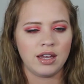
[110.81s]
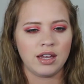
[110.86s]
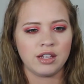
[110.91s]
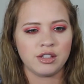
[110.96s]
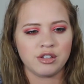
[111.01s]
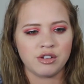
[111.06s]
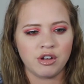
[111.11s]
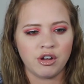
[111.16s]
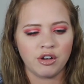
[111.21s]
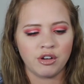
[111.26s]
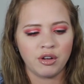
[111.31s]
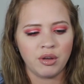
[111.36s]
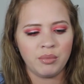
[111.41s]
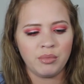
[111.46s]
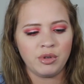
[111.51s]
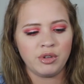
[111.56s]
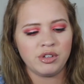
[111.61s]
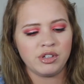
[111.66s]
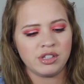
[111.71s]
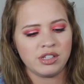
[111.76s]
It's an
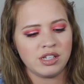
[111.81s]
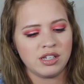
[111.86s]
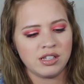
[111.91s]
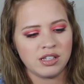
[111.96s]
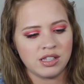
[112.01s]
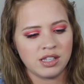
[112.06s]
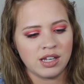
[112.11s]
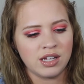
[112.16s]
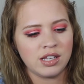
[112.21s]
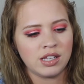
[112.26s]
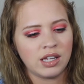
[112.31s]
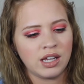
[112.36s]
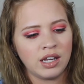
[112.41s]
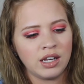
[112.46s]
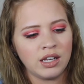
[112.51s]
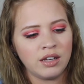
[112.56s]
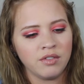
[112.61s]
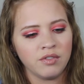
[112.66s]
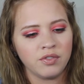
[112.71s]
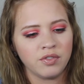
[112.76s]
autoimmune disease that
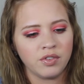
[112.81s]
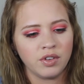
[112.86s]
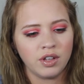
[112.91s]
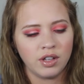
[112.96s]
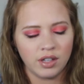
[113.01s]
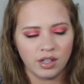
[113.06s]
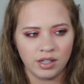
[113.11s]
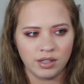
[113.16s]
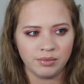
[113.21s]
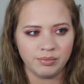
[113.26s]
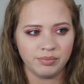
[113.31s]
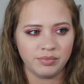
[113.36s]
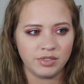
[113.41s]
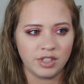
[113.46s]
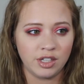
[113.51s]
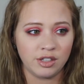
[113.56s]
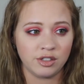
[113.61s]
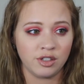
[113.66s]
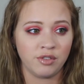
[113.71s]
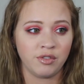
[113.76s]
kind of
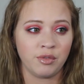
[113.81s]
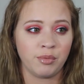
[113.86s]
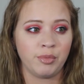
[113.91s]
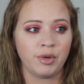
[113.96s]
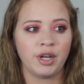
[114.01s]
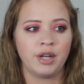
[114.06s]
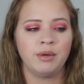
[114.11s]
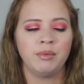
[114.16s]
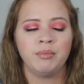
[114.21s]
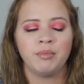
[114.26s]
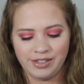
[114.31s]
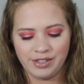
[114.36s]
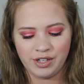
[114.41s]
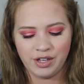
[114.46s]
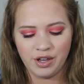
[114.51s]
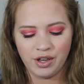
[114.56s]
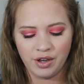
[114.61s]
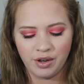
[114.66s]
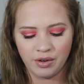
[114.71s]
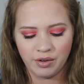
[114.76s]
takes over the brain.
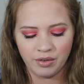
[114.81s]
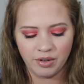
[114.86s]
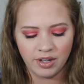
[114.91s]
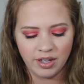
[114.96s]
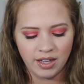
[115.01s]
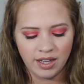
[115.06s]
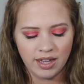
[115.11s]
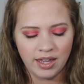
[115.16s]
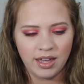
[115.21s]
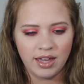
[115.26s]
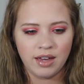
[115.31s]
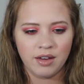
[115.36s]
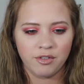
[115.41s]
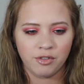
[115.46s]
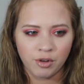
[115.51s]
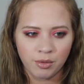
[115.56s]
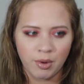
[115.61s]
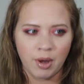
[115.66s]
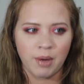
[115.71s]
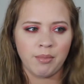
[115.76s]
So
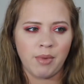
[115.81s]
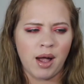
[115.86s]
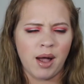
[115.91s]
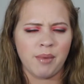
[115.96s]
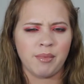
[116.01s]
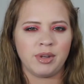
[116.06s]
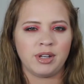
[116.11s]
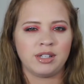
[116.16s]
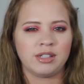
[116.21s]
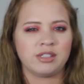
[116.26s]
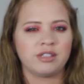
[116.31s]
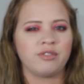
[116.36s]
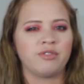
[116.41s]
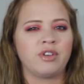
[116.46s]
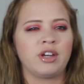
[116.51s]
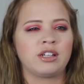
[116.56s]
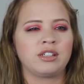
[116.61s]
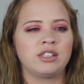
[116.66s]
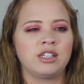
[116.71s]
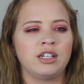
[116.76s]
for my mom, it has
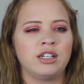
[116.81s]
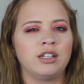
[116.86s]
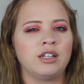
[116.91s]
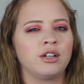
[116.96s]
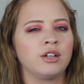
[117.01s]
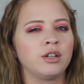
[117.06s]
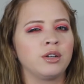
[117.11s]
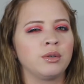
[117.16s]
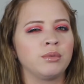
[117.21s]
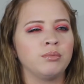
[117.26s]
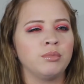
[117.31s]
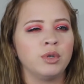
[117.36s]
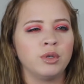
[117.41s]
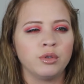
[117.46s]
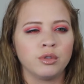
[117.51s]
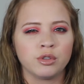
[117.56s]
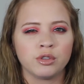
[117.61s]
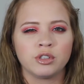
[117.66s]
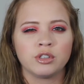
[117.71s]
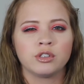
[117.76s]
affected her
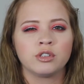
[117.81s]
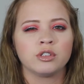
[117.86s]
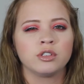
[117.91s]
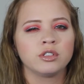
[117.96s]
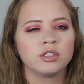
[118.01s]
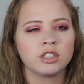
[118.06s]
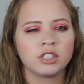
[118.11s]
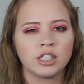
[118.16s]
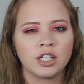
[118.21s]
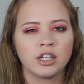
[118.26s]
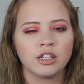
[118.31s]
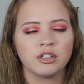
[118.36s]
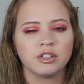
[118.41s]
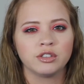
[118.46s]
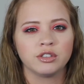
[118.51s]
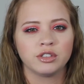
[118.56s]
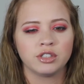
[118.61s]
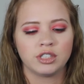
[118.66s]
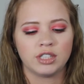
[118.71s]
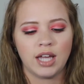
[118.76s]
motor
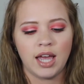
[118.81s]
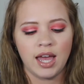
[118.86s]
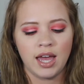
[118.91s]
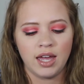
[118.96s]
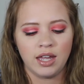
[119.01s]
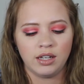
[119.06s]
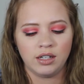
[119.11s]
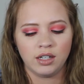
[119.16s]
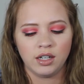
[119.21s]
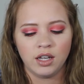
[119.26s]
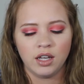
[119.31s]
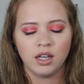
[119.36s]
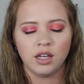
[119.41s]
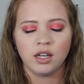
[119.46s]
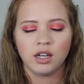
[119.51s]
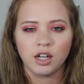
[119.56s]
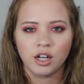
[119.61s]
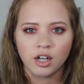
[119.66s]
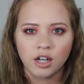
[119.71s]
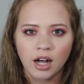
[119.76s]
skills and
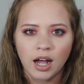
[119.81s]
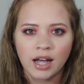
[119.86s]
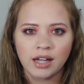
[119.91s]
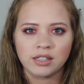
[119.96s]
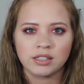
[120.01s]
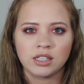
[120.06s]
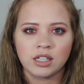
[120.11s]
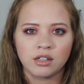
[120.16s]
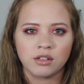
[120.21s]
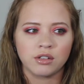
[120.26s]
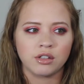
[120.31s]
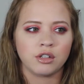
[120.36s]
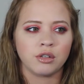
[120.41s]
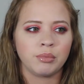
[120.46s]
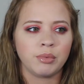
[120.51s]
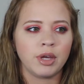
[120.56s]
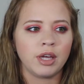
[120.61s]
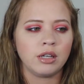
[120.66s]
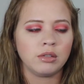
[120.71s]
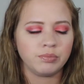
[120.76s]
her eyesight a
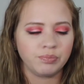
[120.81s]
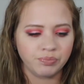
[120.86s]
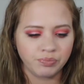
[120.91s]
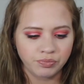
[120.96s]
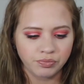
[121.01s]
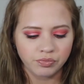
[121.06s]
little bit.